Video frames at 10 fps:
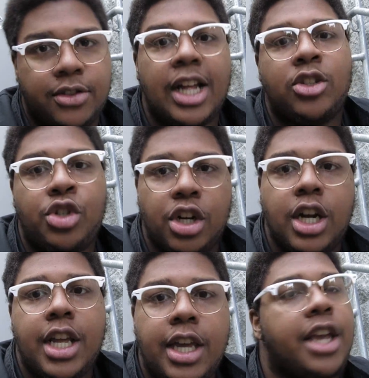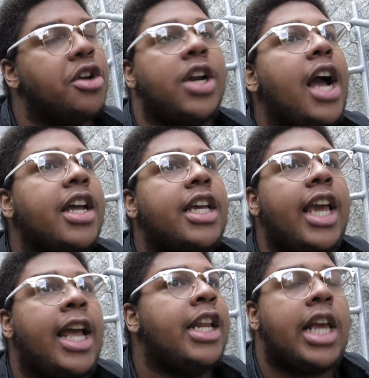That's what you're gonna get. You're not gonna
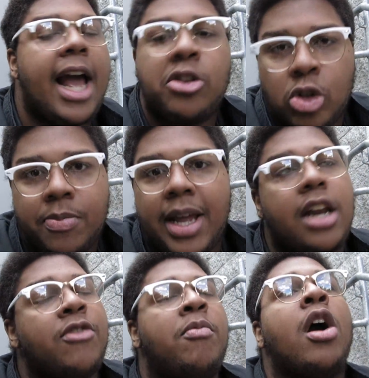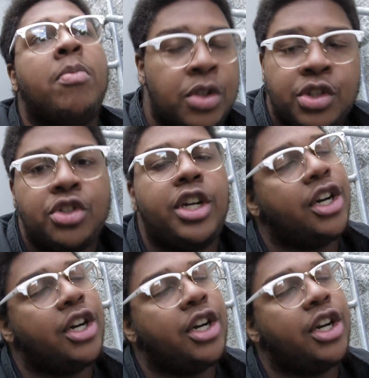get any castles made out of marbles and shit.